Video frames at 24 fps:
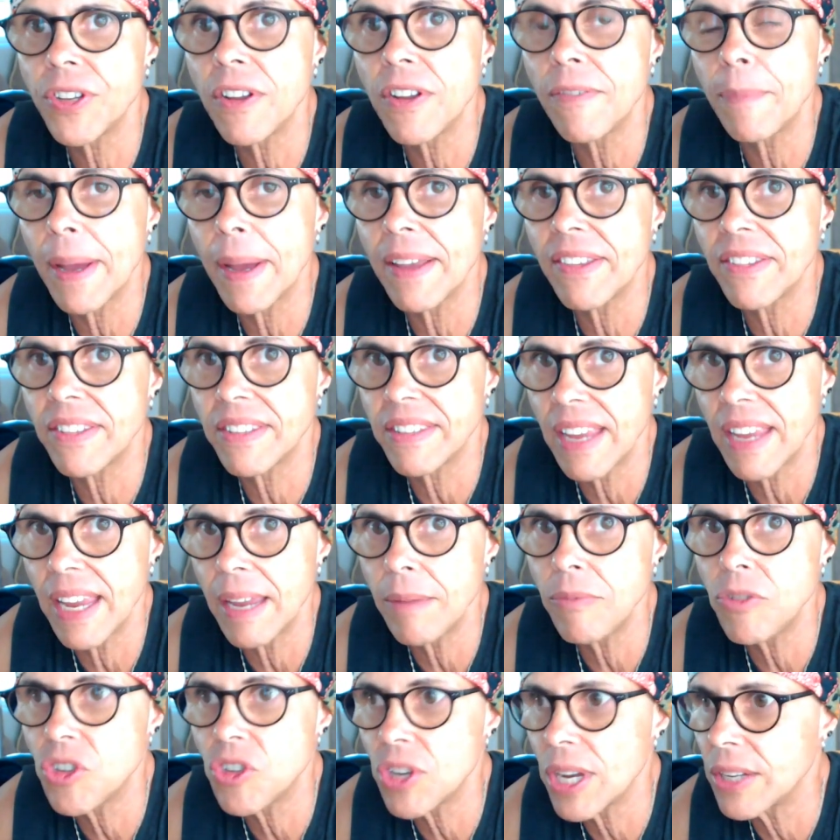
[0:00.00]
of my
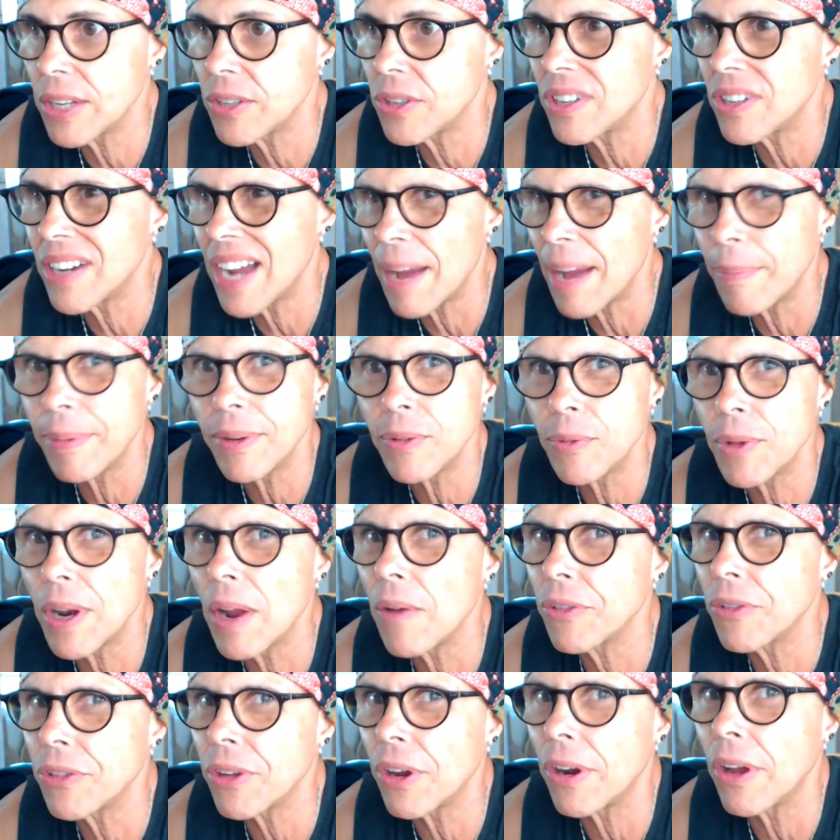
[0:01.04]
same gender happened when I
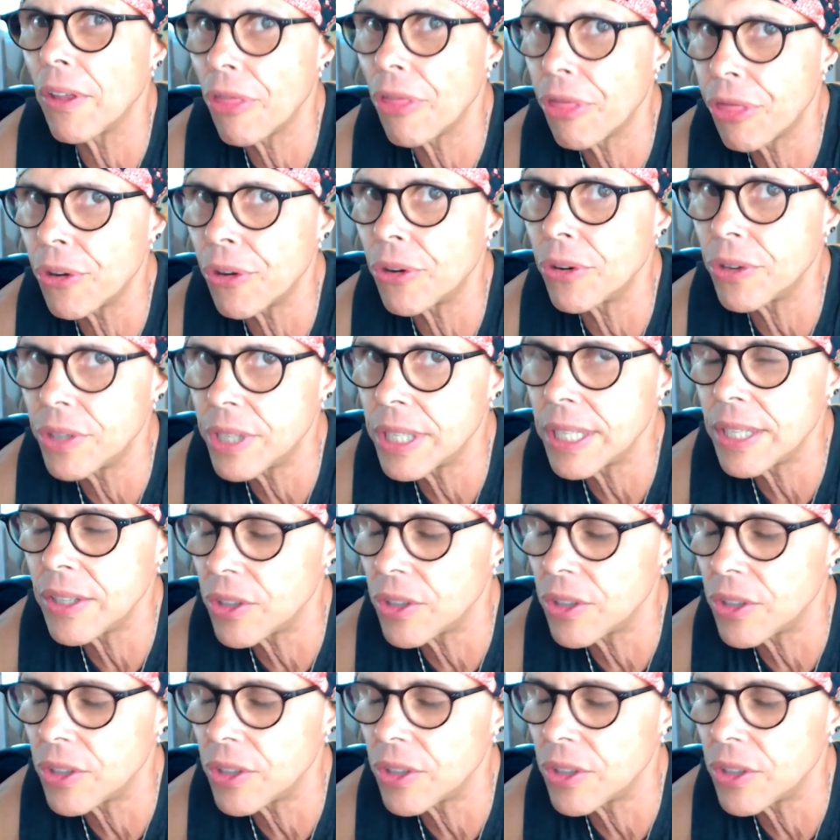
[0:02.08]
was around 13